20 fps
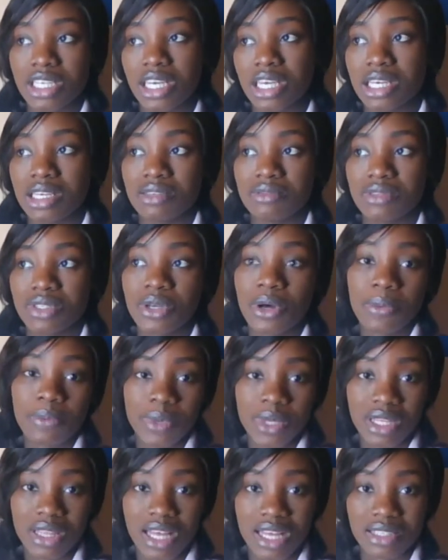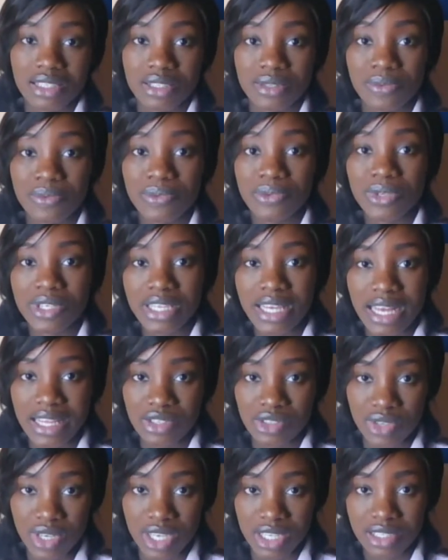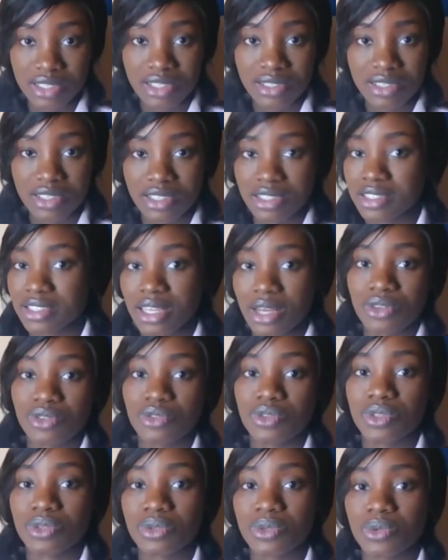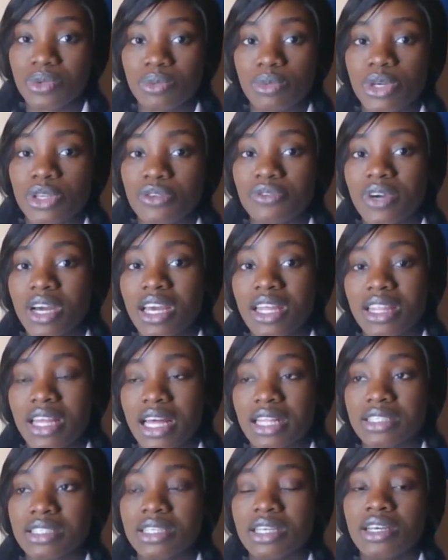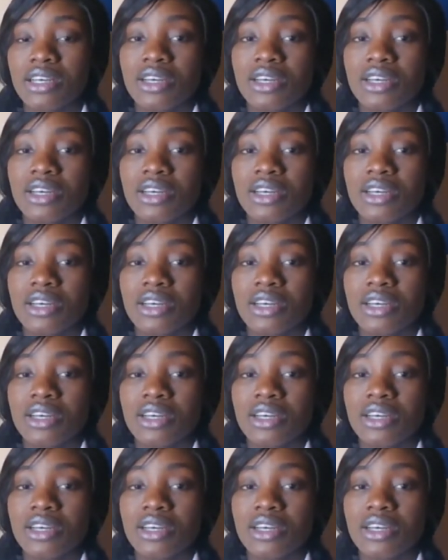a topic that is fully addressed in secondary school, where you find that